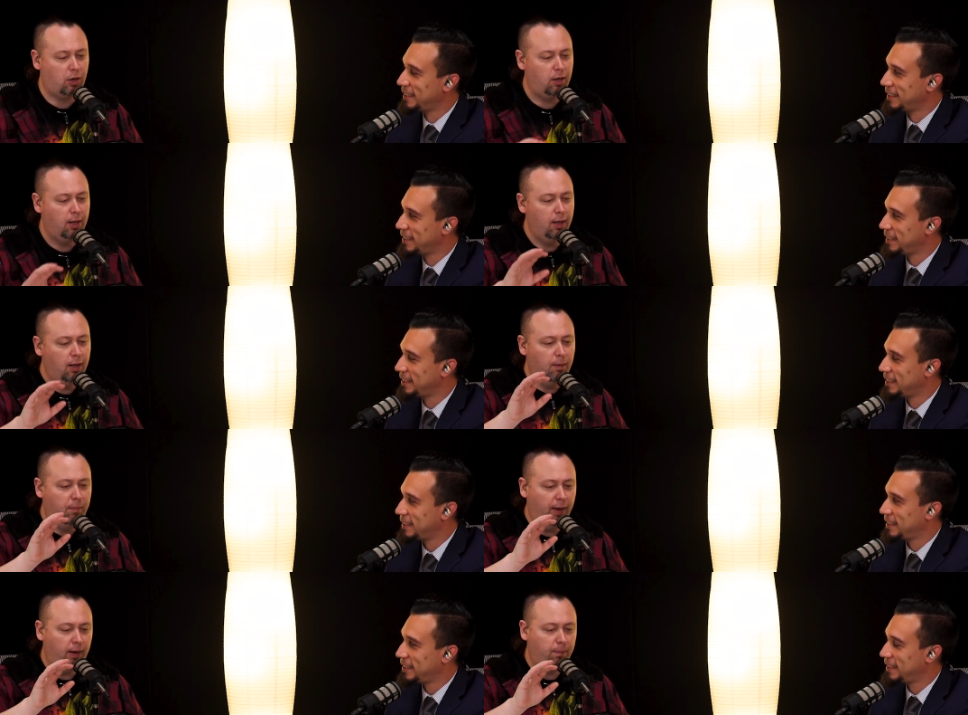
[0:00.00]
Speaker 1: start.
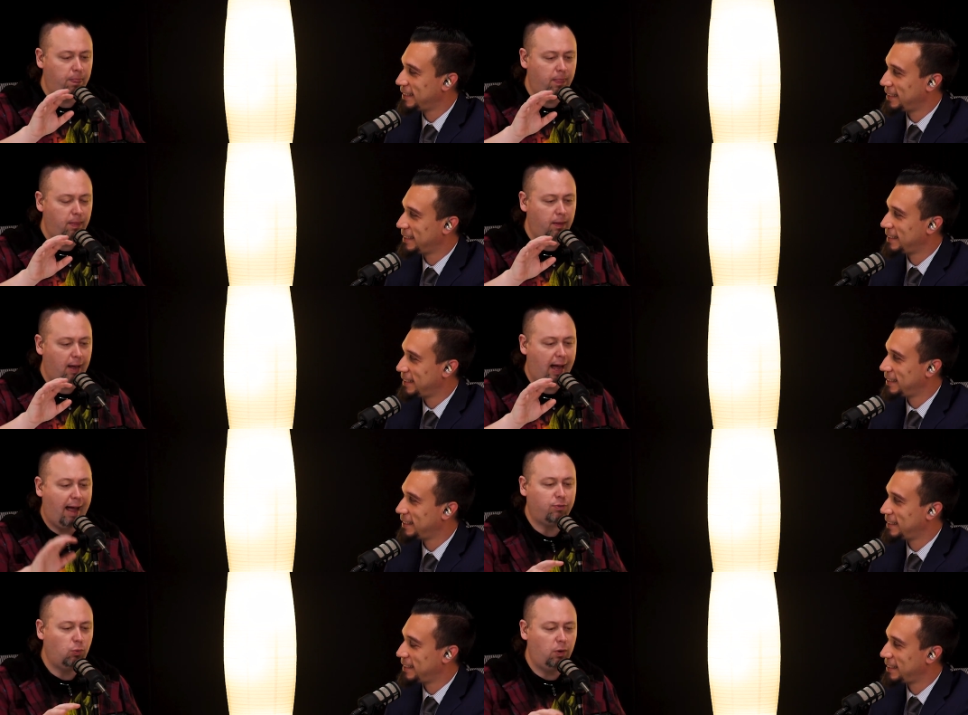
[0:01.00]
But I
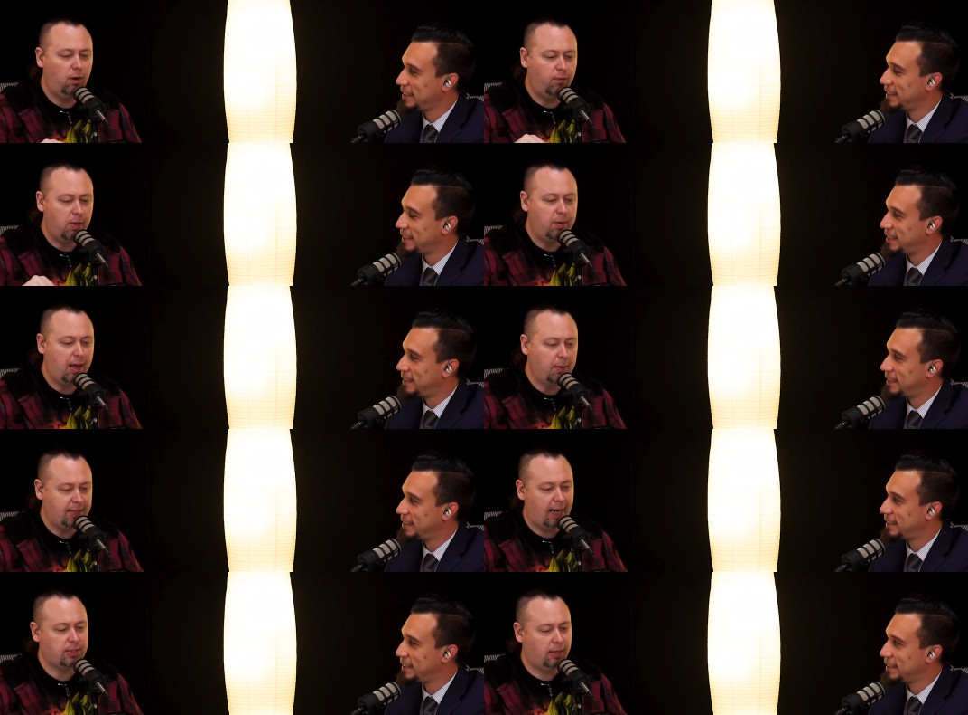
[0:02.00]
have to wonder if he became
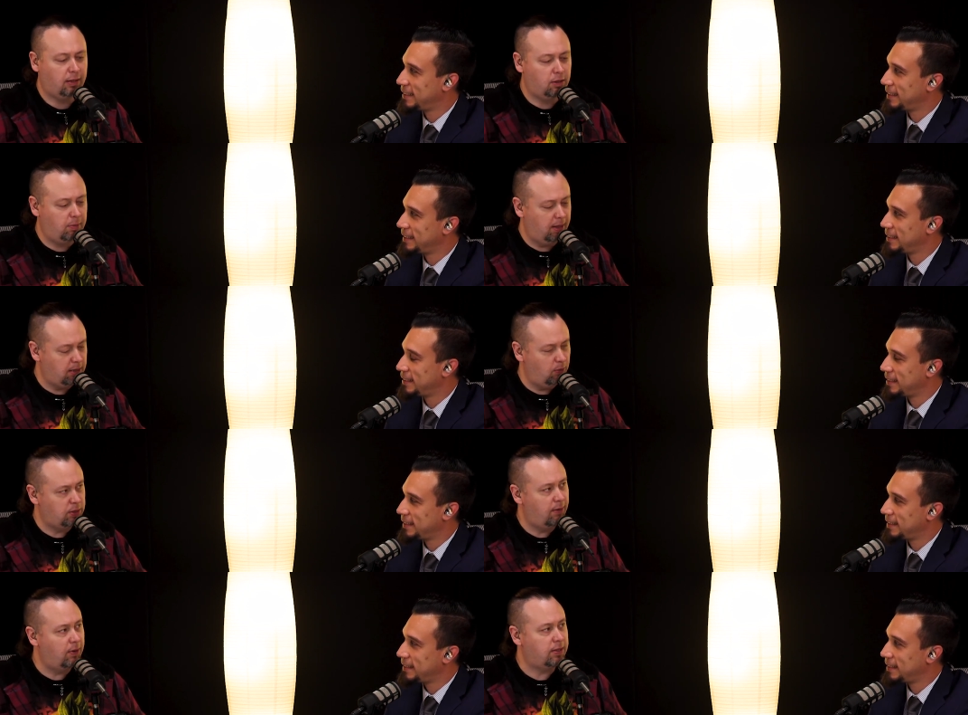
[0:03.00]
a tax collector because he
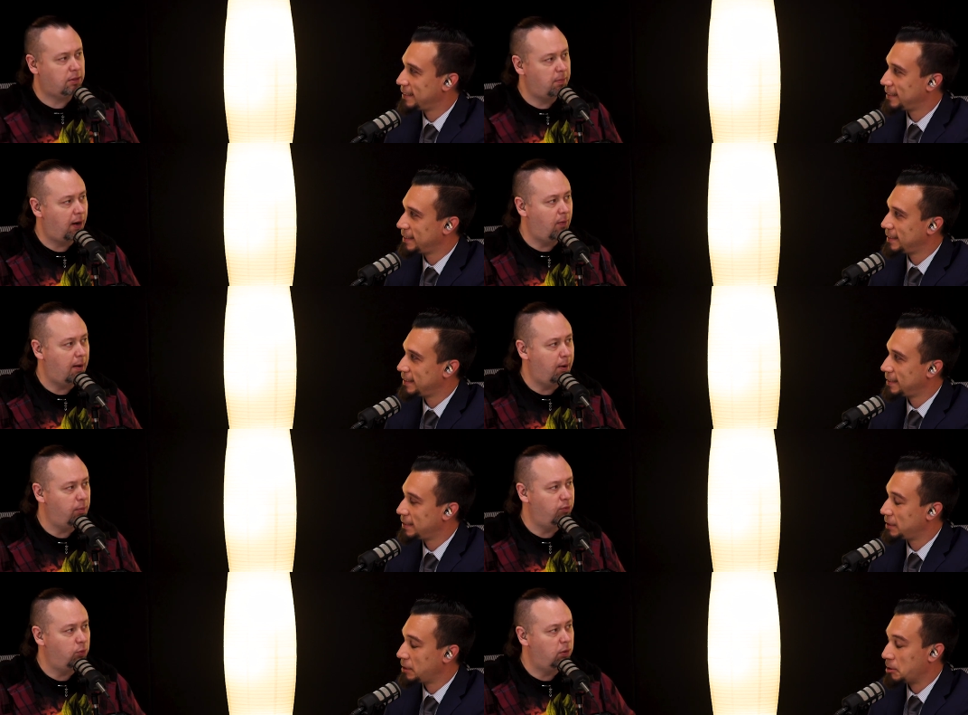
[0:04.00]
was never accepted by a
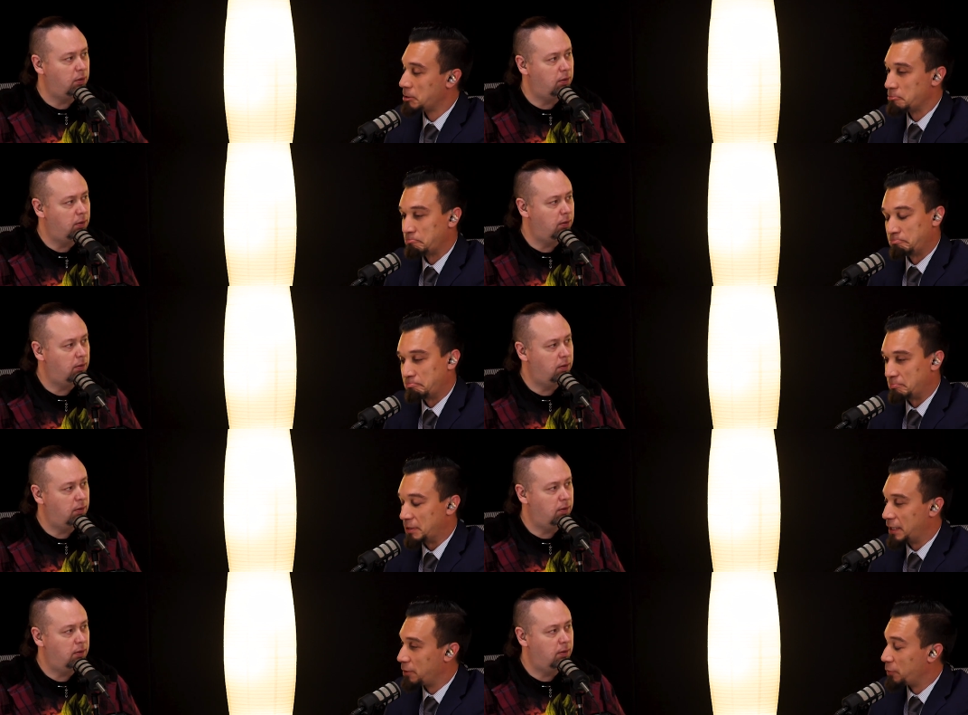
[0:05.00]
rabbi before.
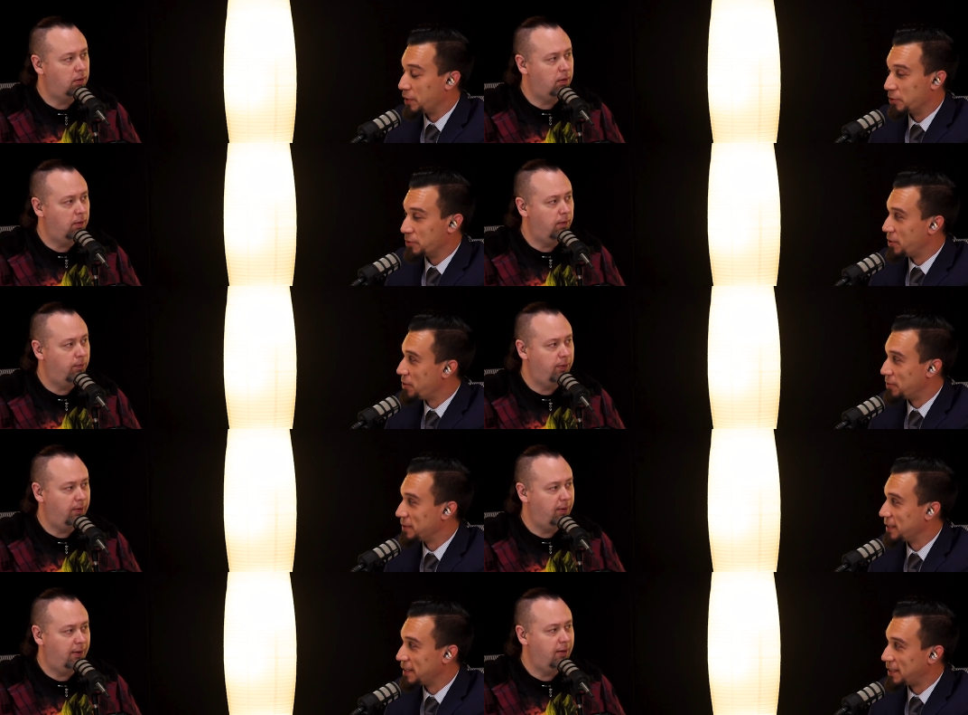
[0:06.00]
Speaker 2: Oh, we don't
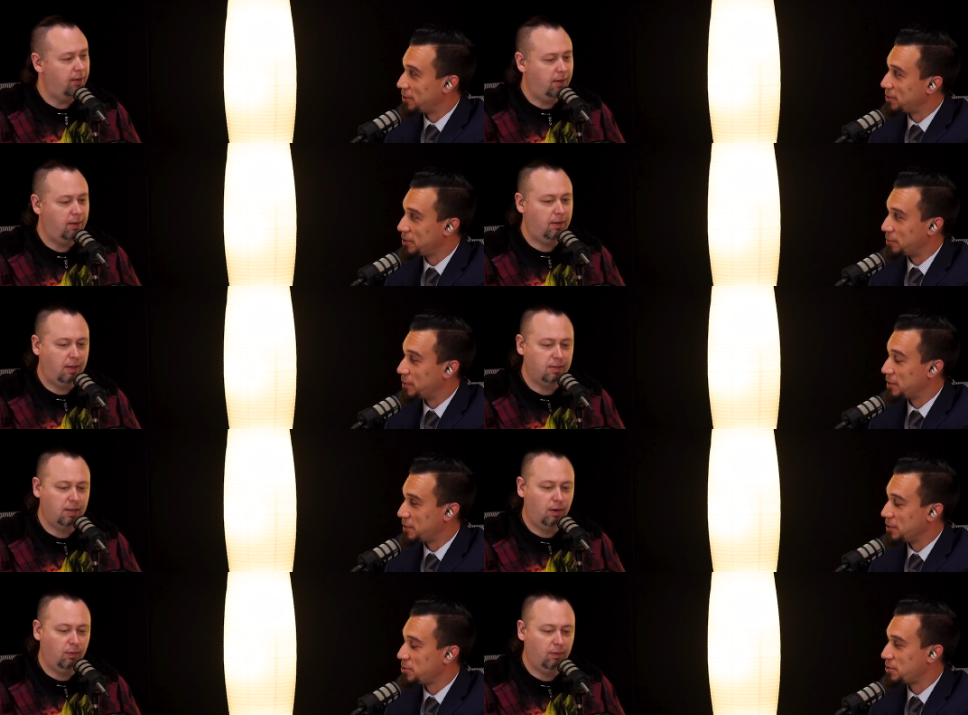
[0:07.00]
know. Yeah, I don't know. But
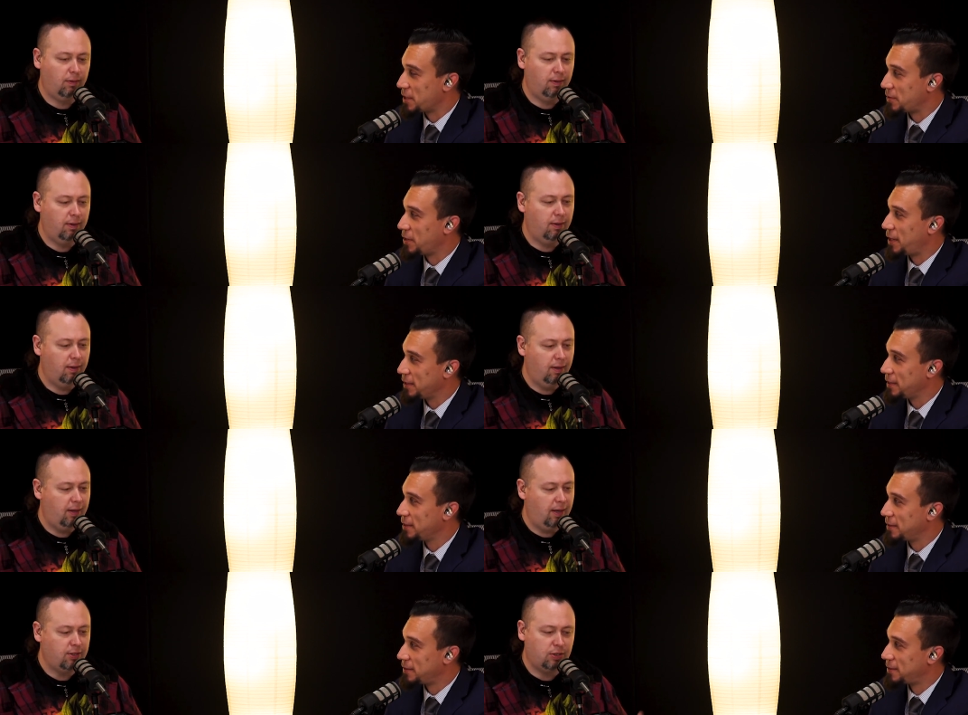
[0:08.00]
so, an interesting thought.
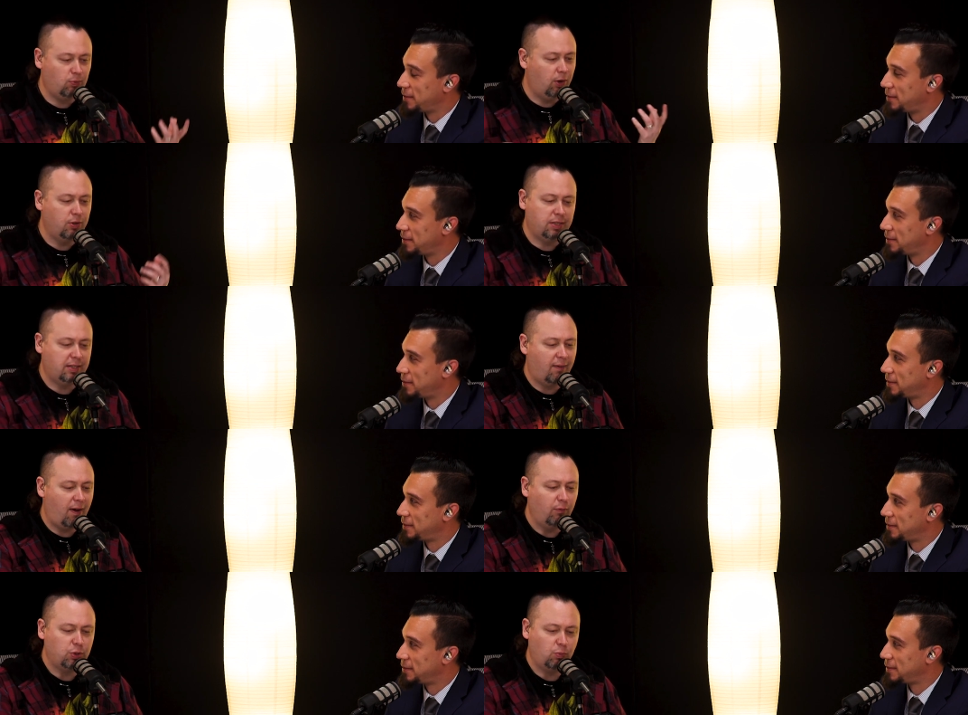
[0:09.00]
Yeah,
Speaker 1: it's just one of those things
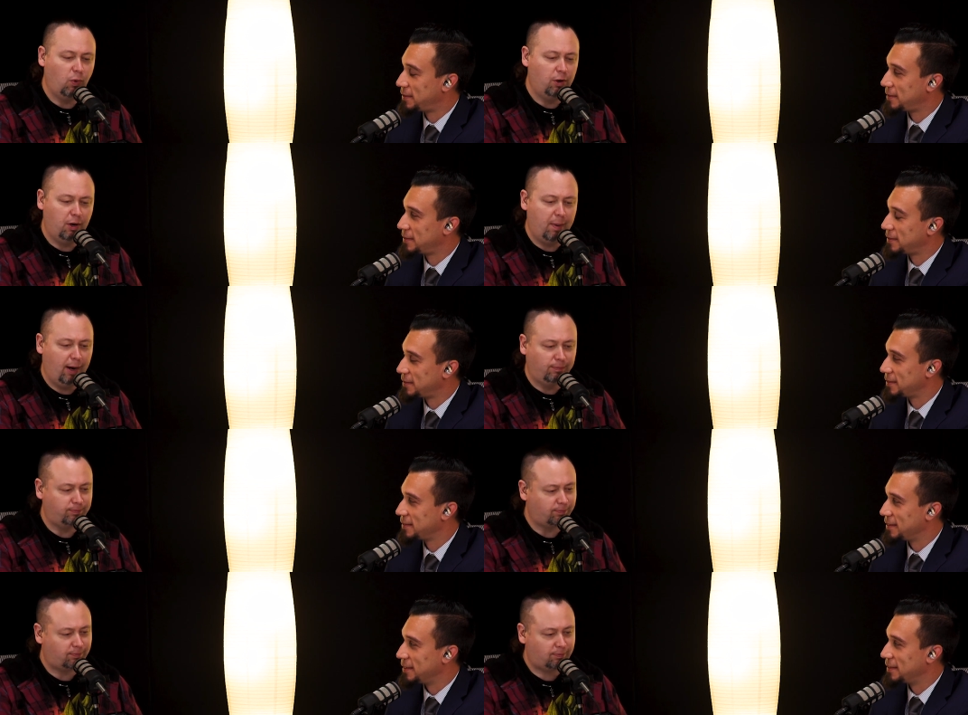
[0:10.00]
I've always wondered
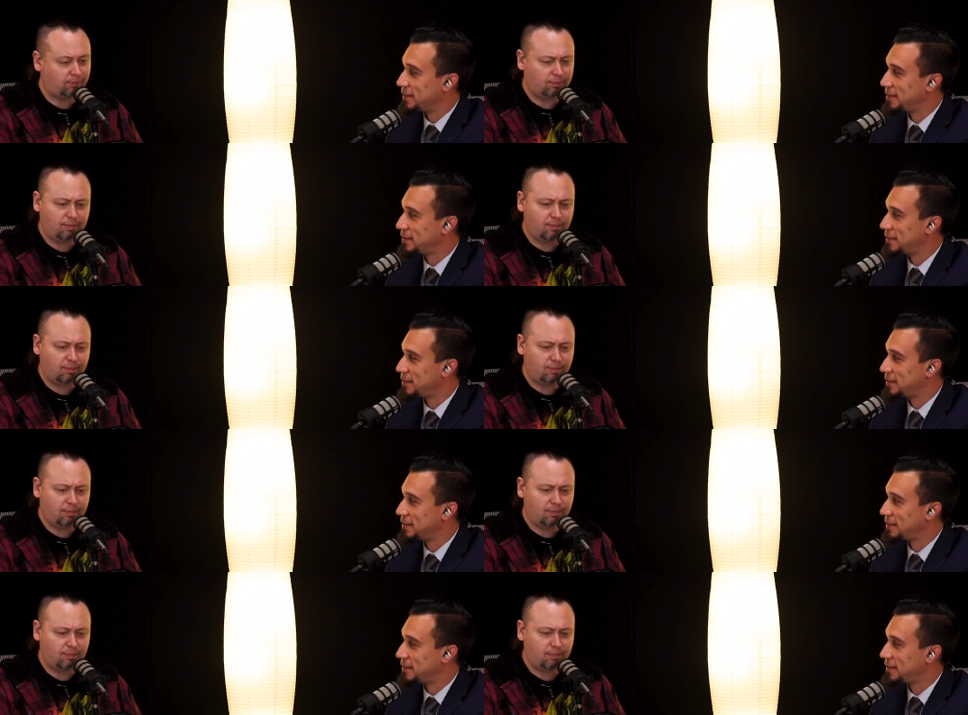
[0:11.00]
about. Yeah.